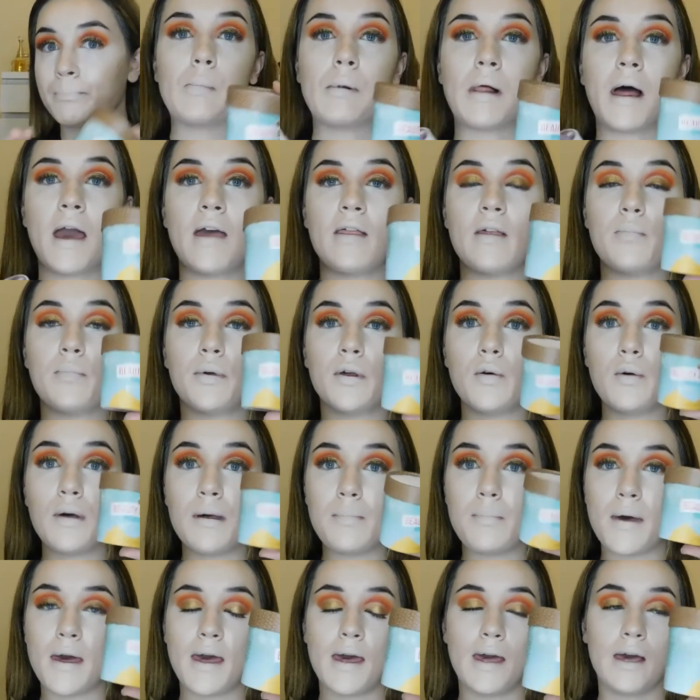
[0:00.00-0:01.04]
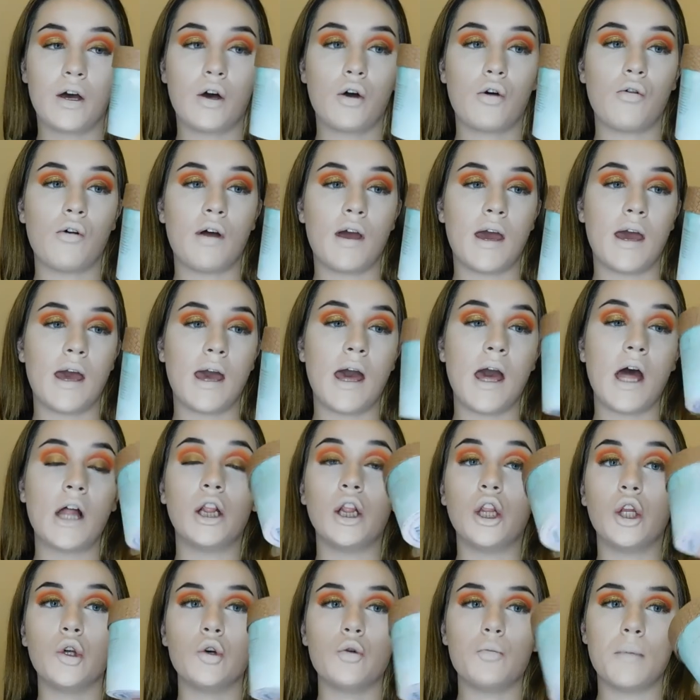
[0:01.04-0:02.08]
Apply the Beauty Bakery
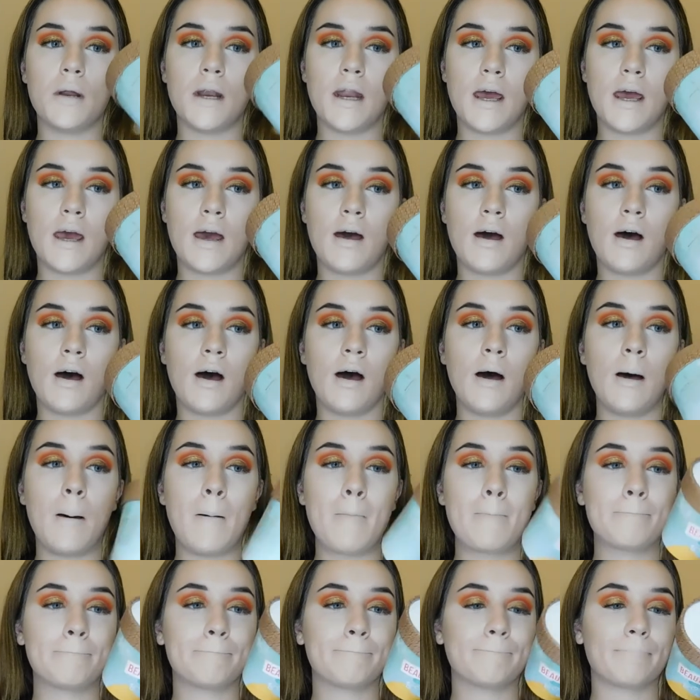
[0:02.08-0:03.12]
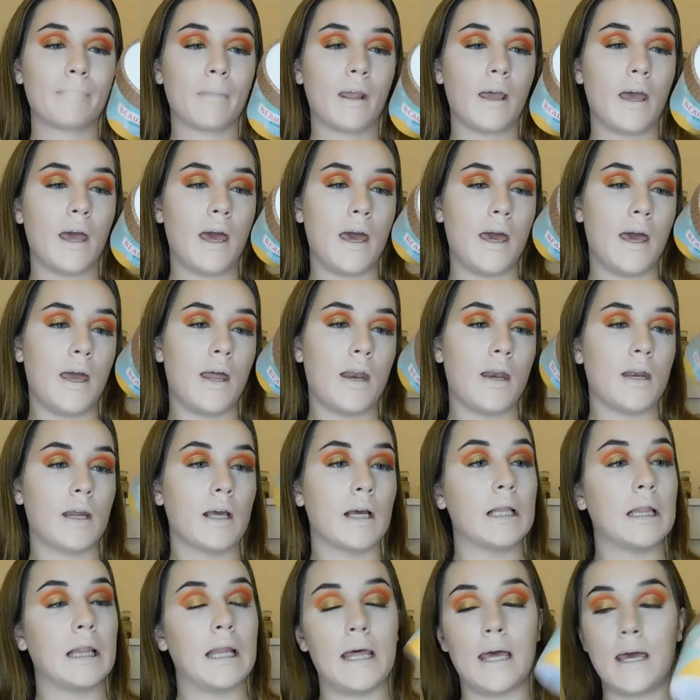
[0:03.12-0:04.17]
Illuminator
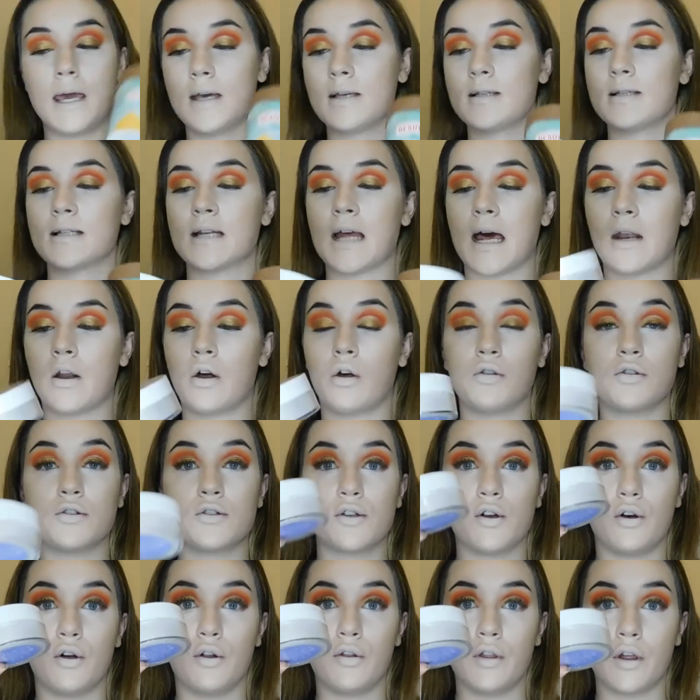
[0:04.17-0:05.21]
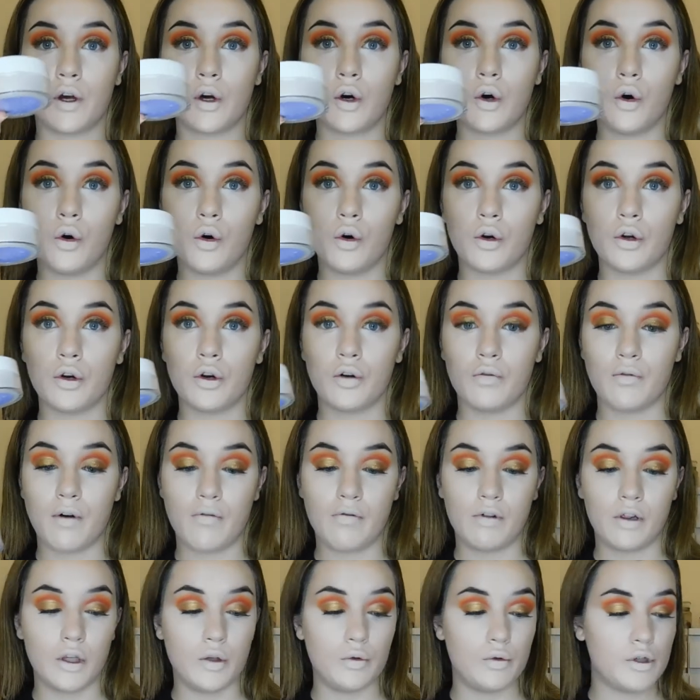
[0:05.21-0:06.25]
in Glazed, and also the Coconut
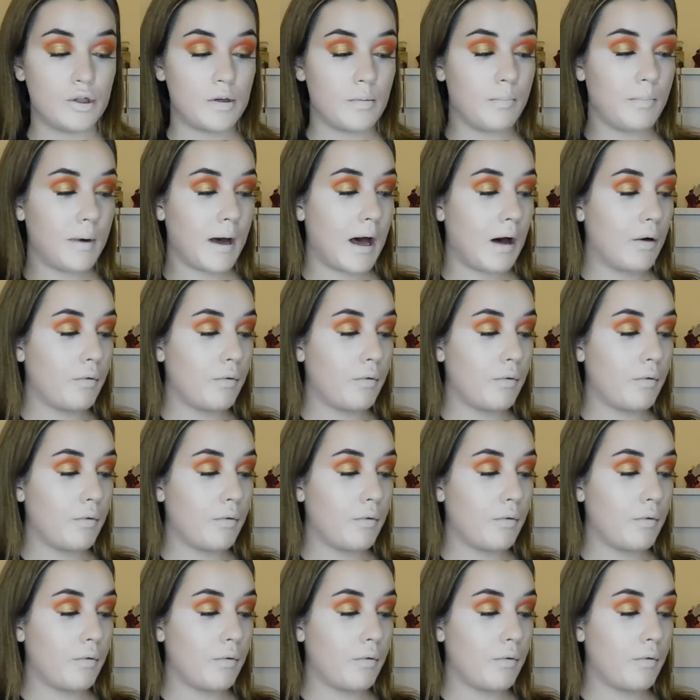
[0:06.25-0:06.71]
Revolution